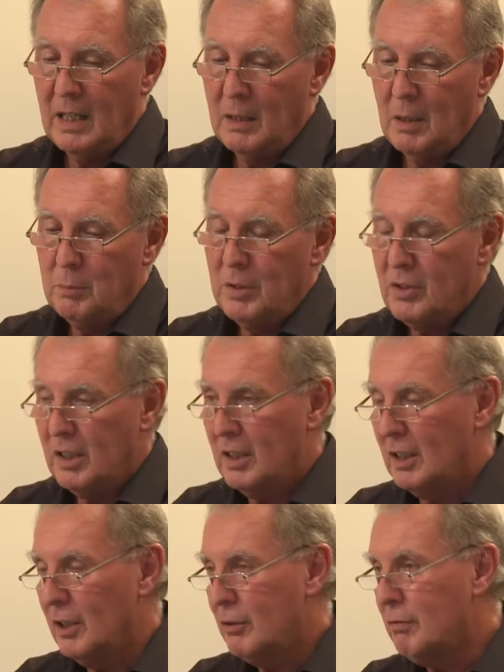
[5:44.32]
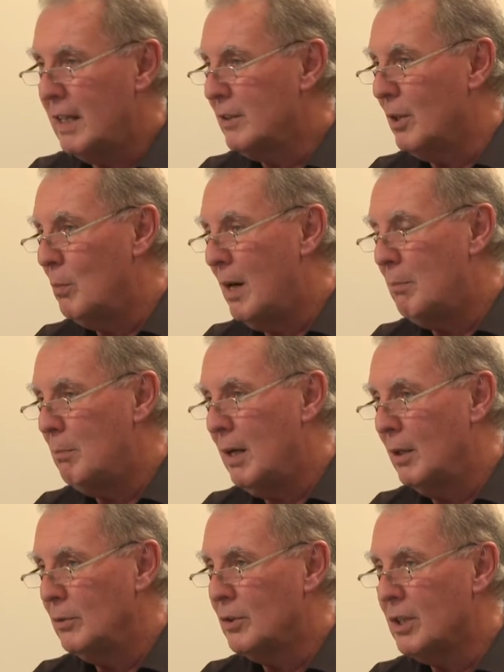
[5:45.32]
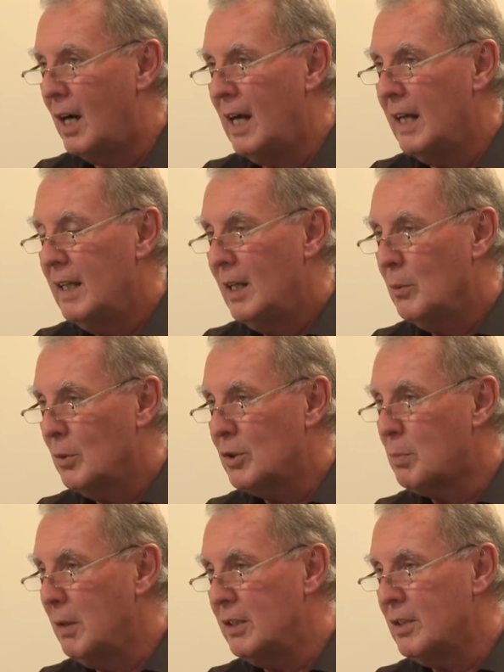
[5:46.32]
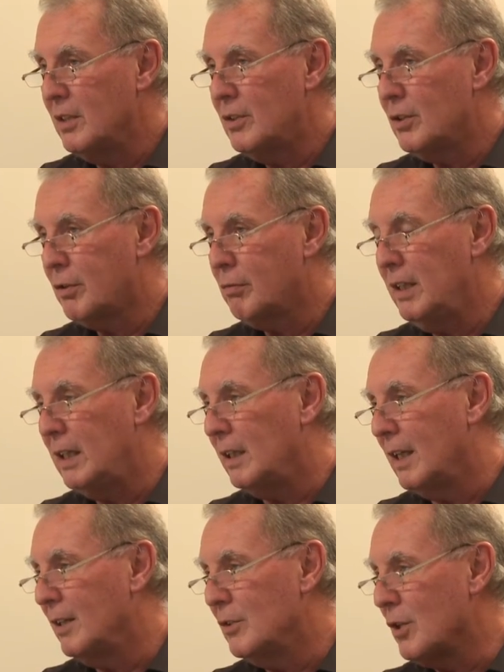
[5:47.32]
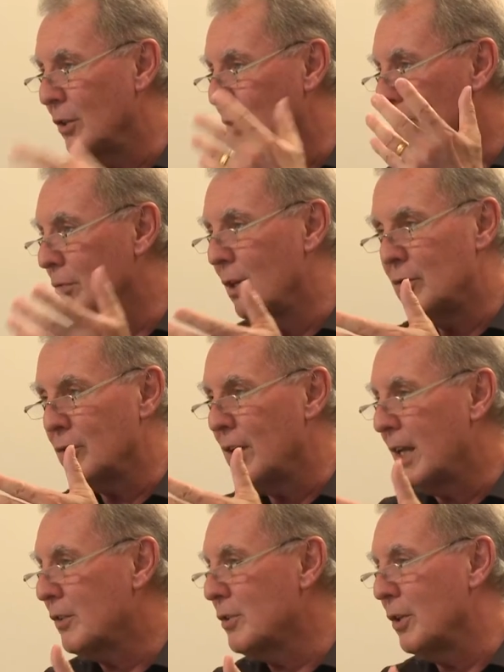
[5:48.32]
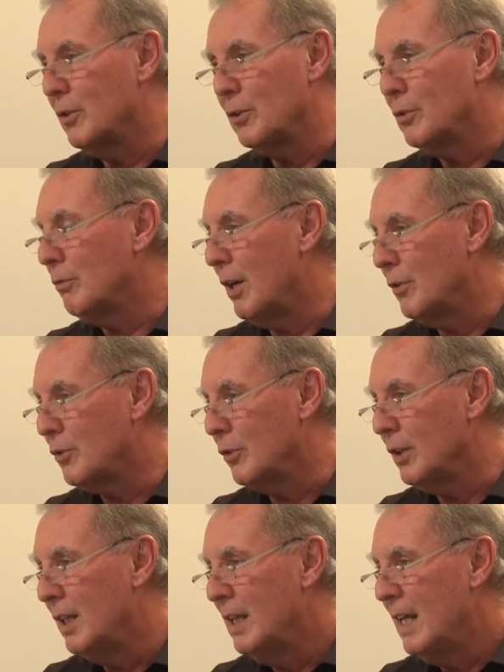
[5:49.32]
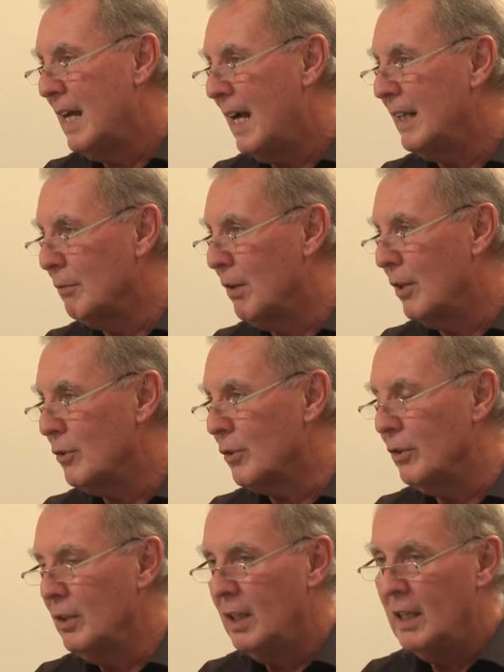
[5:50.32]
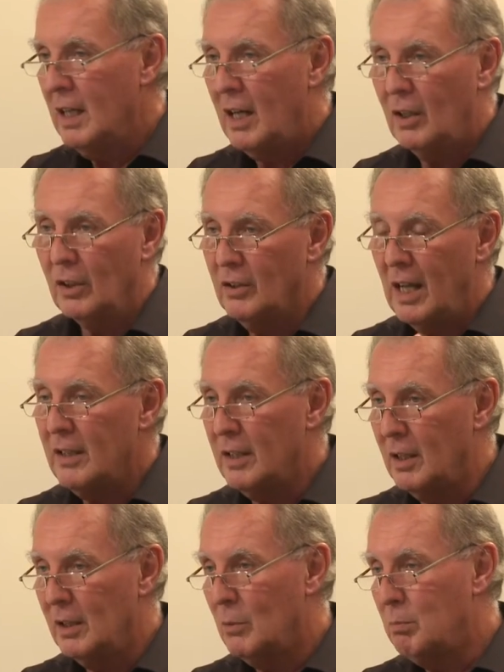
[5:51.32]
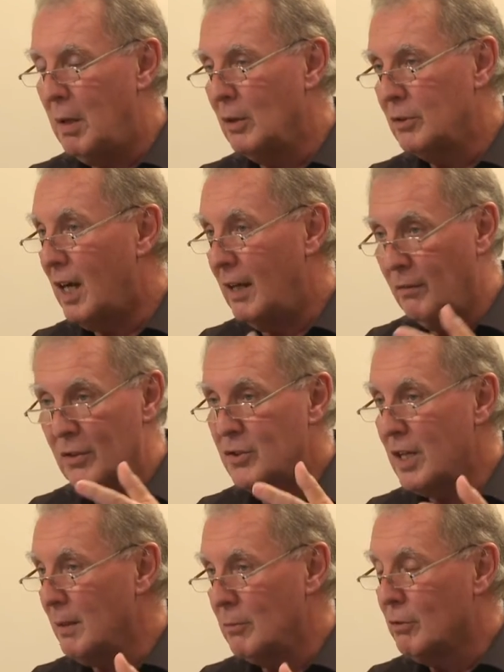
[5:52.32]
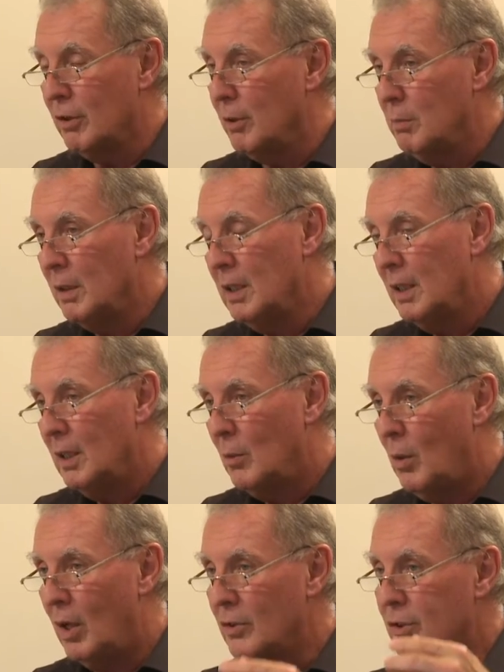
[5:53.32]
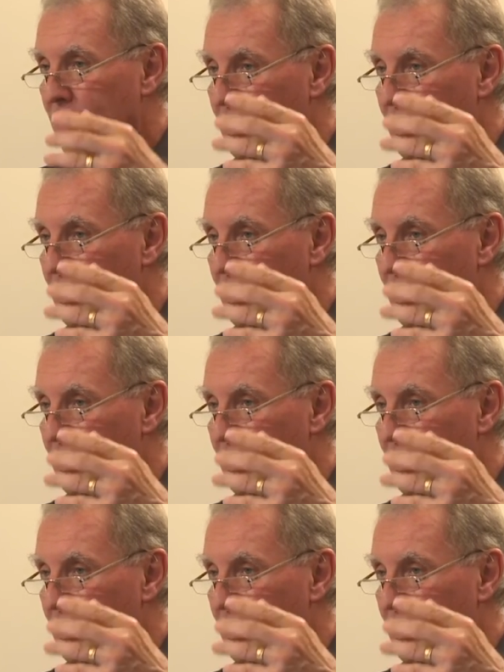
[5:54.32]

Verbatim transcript: a particular threat on one bow tie was split into three: internal corrosion, external corrosion and erosion. On another bow tie of the same group was